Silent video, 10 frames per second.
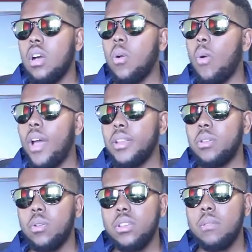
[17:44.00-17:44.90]

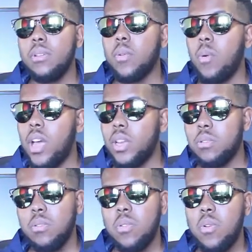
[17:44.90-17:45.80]
Kwaito, Devon
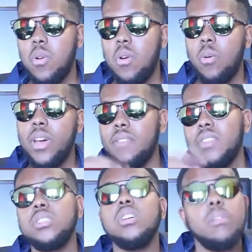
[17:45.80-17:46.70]
Kwaito, or whatever
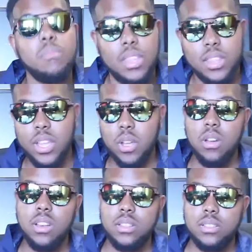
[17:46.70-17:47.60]
term that they
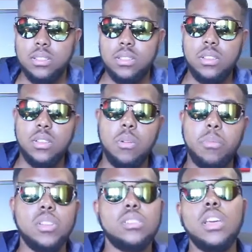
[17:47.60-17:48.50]
call it, you know,
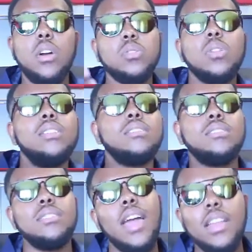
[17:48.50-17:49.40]
because they also
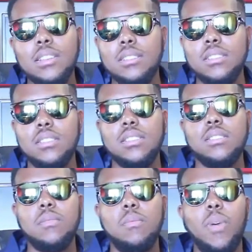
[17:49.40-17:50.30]
understand
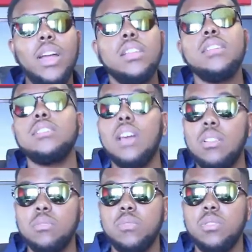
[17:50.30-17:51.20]
what is
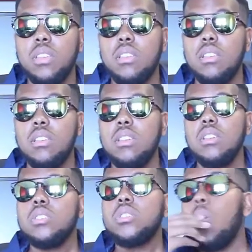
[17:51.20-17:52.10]
house music.
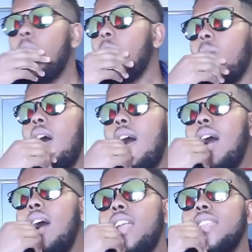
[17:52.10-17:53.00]
So
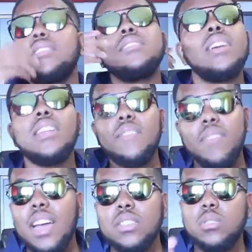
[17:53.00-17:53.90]
this is that
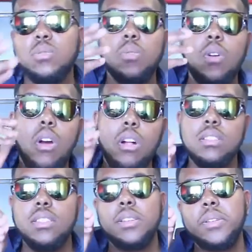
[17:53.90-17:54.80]
advice to
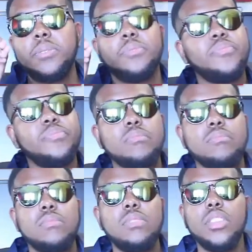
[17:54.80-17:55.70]
all the
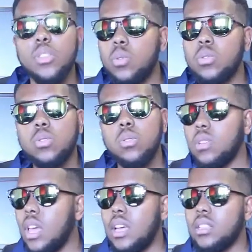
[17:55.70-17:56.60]
new school
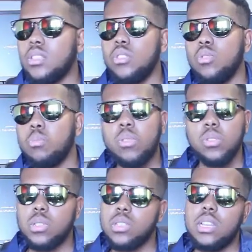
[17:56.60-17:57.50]
cats, new
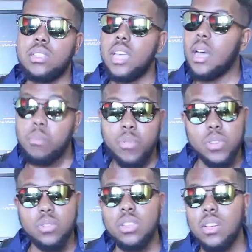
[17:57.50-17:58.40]
producers, young
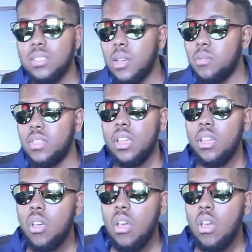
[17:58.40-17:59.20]
producers out there